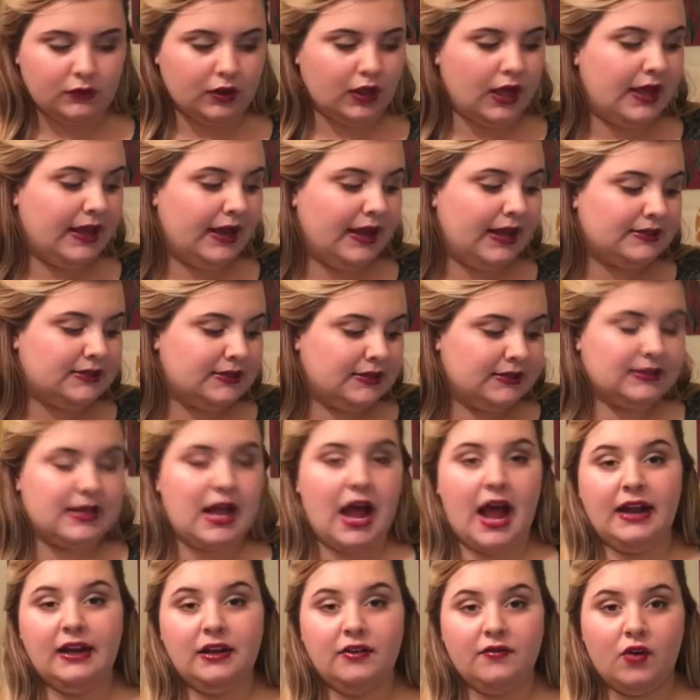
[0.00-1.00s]
I guess it's
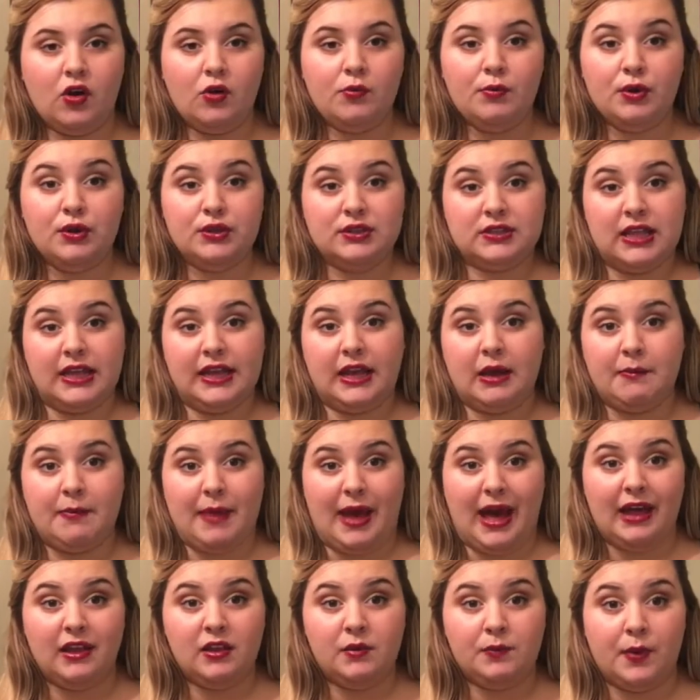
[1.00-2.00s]
kind of almost like a
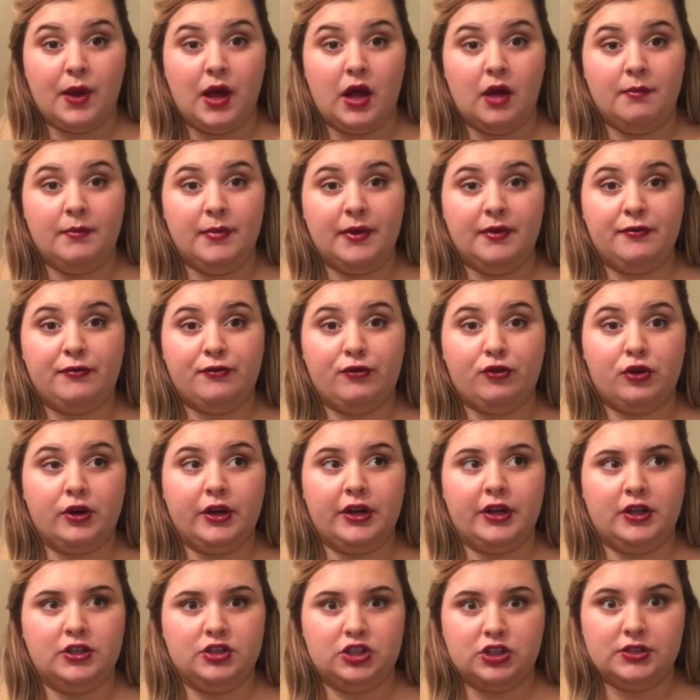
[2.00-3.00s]
bath bomb, but
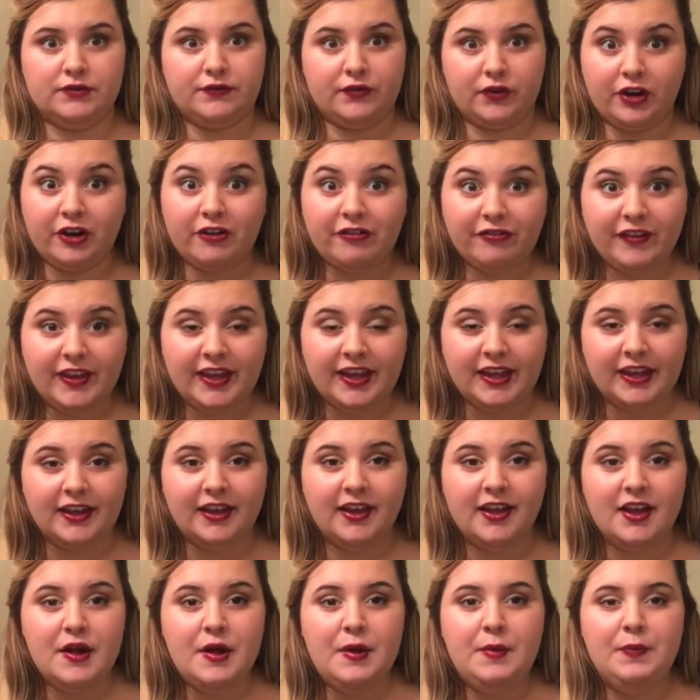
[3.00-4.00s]
just for your
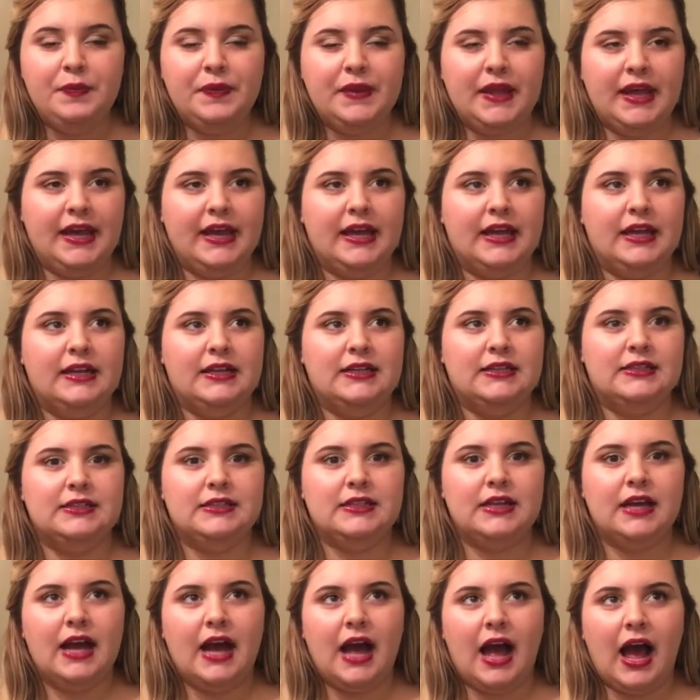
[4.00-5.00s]
feet.
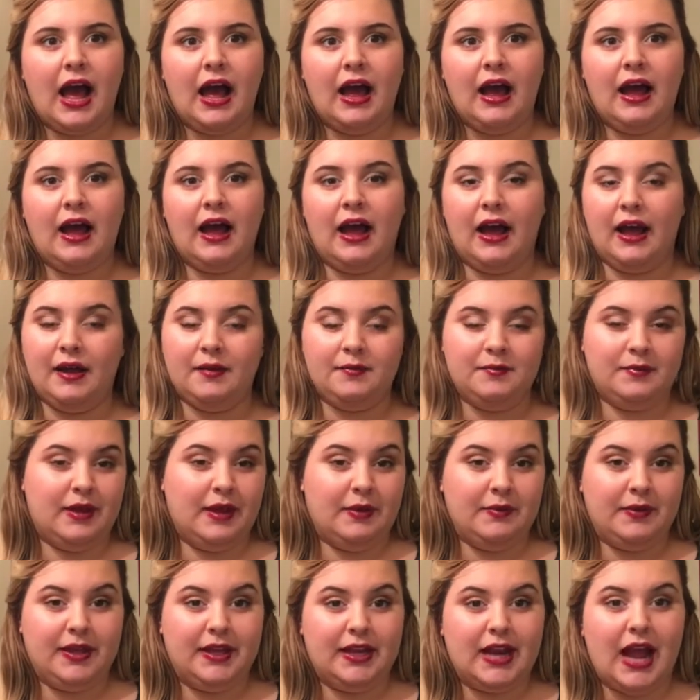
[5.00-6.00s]
And
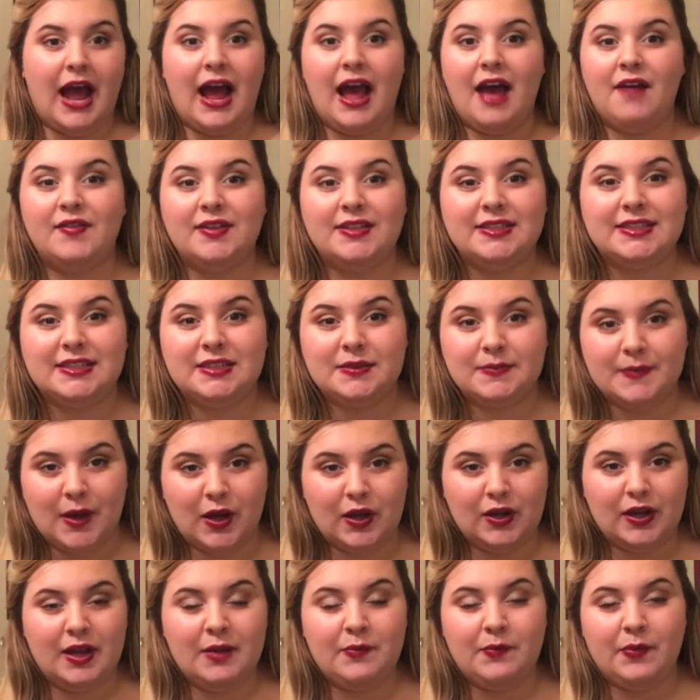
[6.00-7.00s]
I haven't
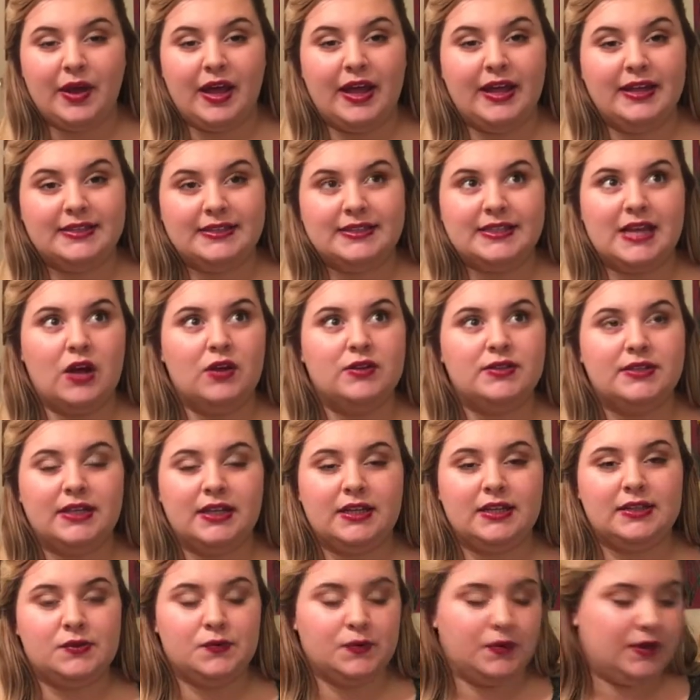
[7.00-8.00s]
smelled it, but it sounds
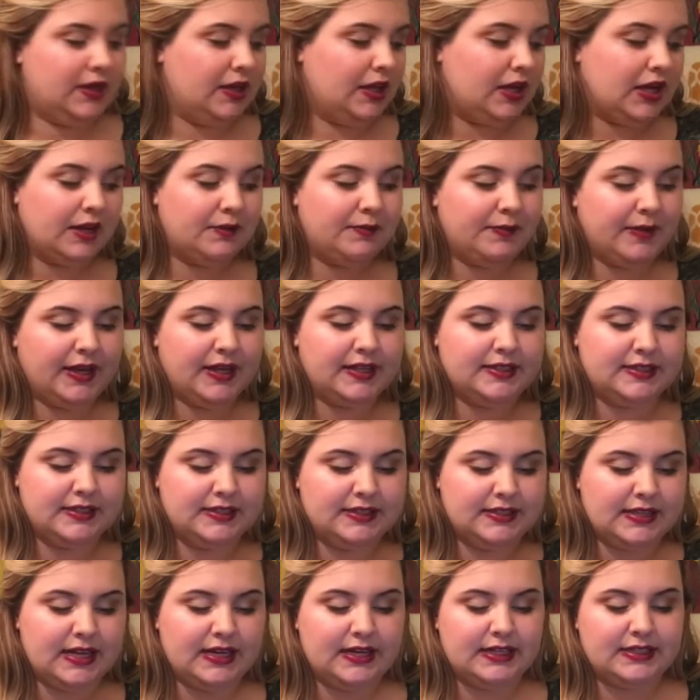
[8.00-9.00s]
like it's really good because it
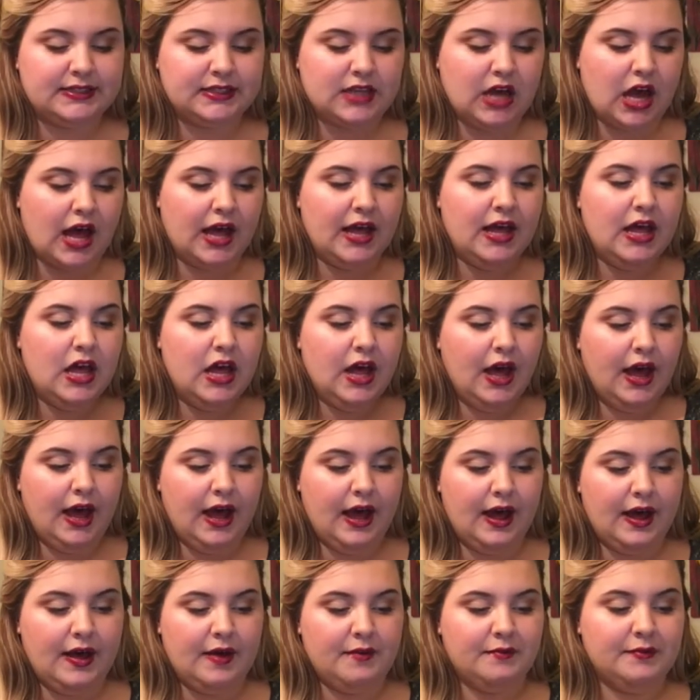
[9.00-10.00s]
said it's got
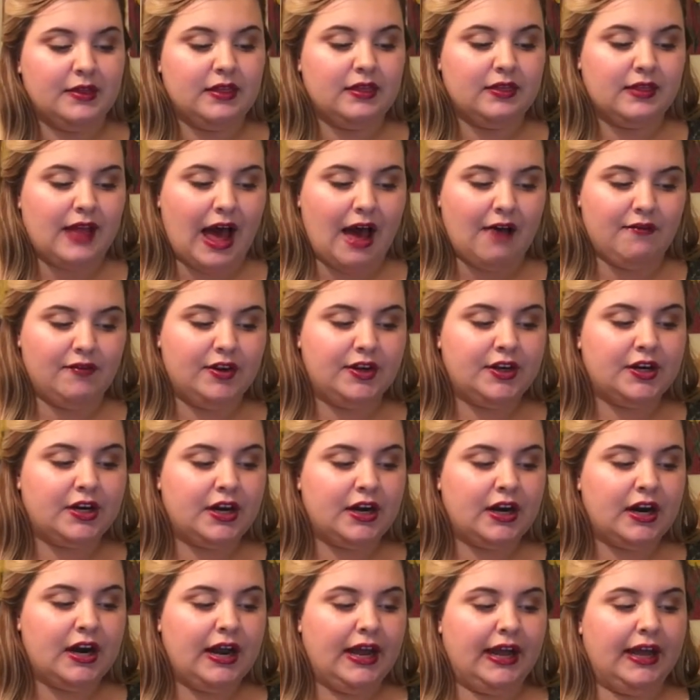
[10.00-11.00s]

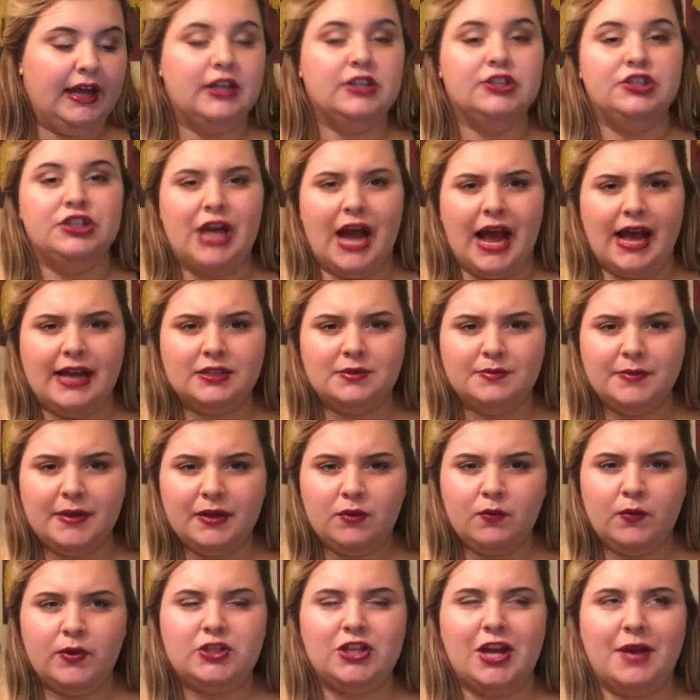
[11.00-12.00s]
lavender and
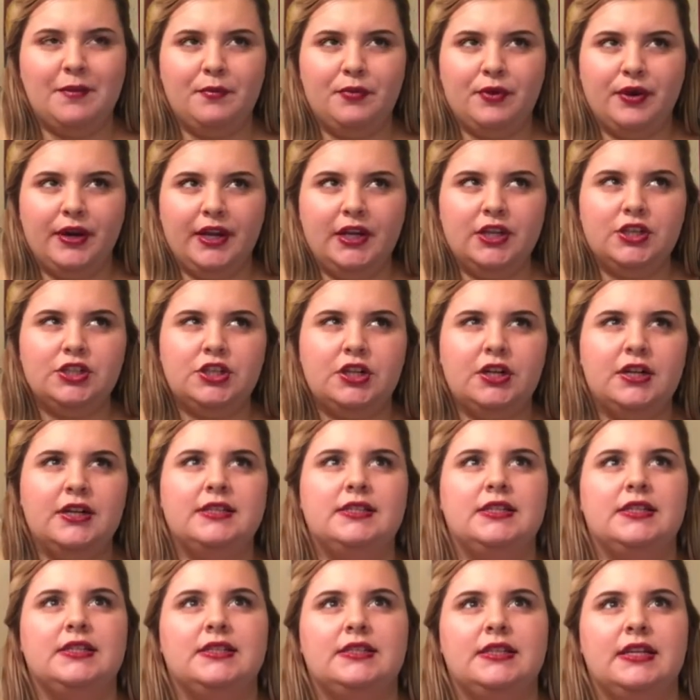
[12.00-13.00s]
jasmine, which I'm pretty sure
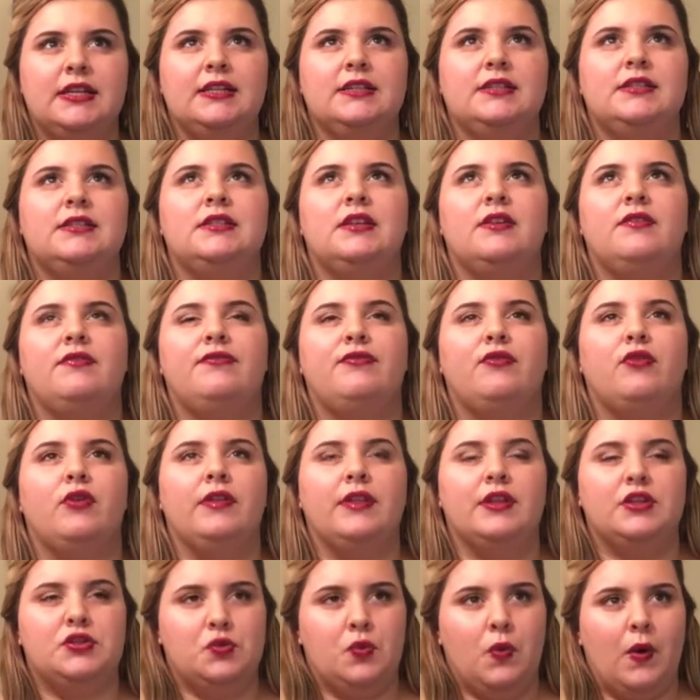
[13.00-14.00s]
is the scents
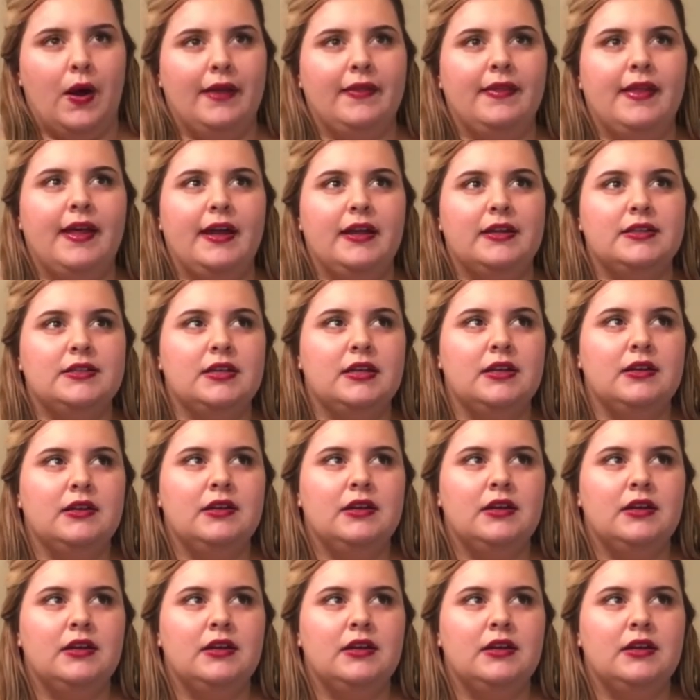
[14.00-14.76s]
for the Twilight